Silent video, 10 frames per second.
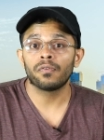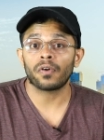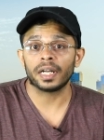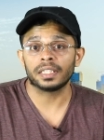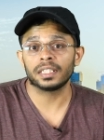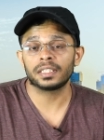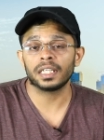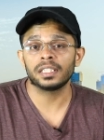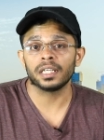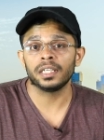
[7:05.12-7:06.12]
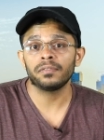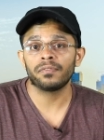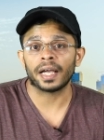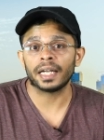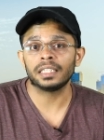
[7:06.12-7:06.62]
for assistance in
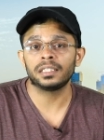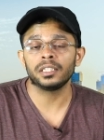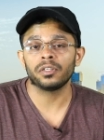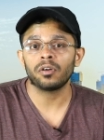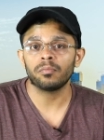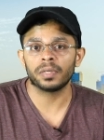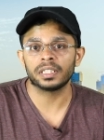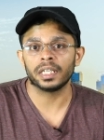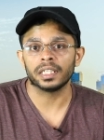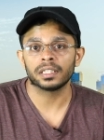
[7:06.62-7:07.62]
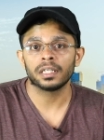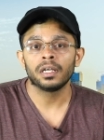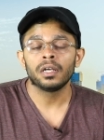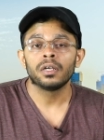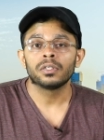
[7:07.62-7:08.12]
financing your business.
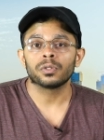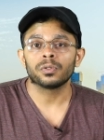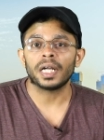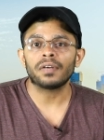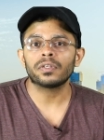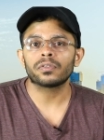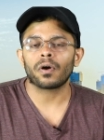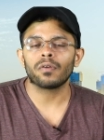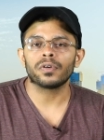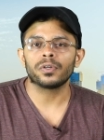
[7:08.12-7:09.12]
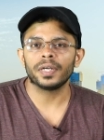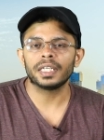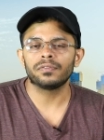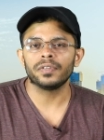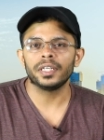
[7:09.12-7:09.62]
So that was all for
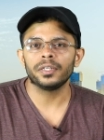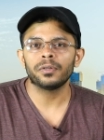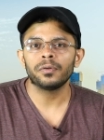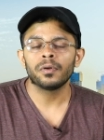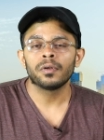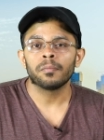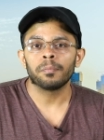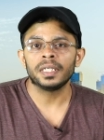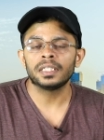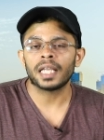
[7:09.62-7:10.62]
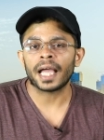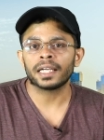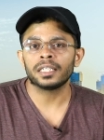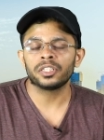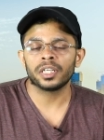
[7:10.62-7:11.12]
today's video. Please
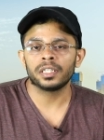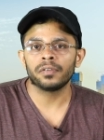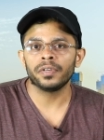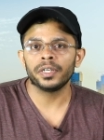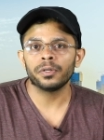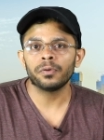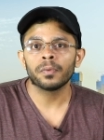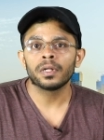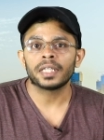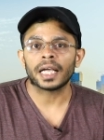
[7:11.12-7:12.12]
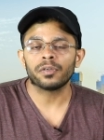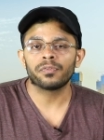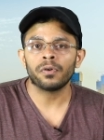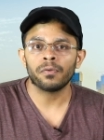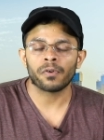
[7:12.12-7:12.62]
like and share the video. Thank you
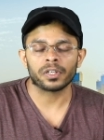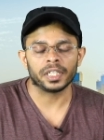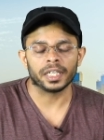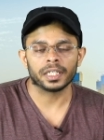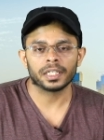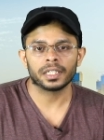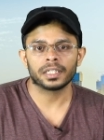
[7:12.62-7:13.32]
for watching.